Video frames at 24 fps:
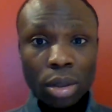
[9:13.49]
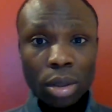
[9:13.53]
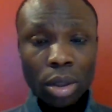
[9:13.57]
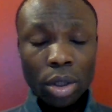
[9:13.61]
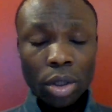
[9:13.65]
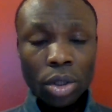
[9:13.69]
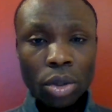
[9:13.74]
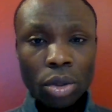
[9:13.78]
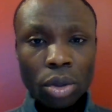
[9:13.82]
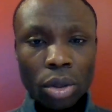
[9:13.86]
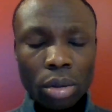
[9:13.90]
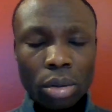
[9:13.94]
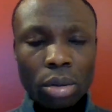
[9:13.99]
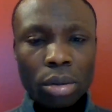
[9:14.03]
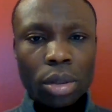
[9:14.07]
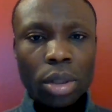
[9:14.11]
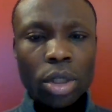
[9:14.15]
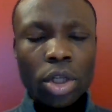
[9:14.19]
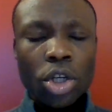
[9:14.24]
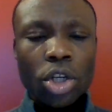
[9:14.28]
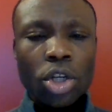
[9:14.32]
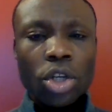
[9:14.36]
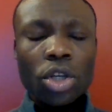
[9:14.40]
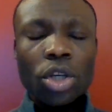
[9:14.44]
you know,
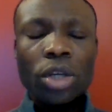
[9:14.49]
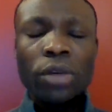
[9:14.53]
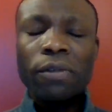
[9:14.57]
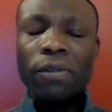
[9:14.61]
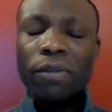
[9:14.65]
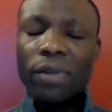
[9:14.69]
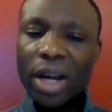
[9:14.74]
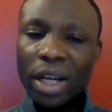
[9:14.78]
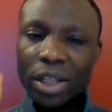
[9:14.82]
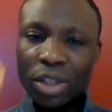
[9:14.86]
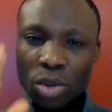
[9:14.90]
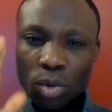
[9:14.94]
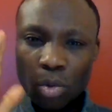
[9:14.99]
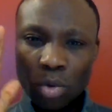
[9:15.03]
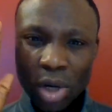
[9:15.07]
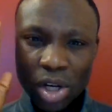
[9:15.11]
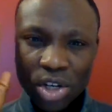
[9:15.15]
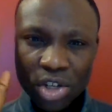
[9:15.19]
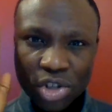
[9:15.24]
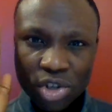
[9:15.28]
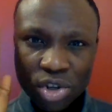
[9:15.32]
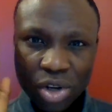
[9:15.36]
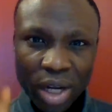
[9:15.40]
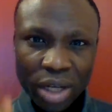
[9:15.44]
in fact, you will
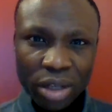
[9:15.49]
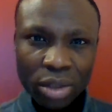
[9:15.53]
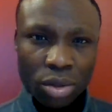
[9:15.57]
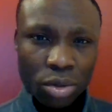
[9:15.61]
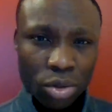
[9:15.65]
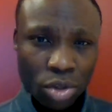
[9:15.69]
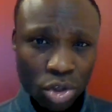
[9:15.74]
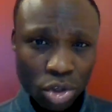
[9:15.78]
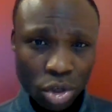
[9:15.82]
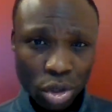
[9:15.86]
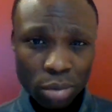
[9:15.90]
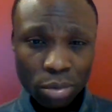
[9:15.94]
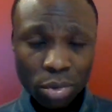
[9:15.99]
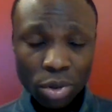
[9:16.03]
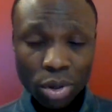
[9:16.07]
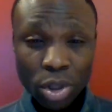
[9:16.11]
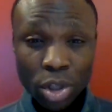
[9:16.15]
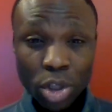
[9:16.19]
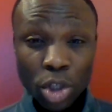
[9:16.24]
attract good job.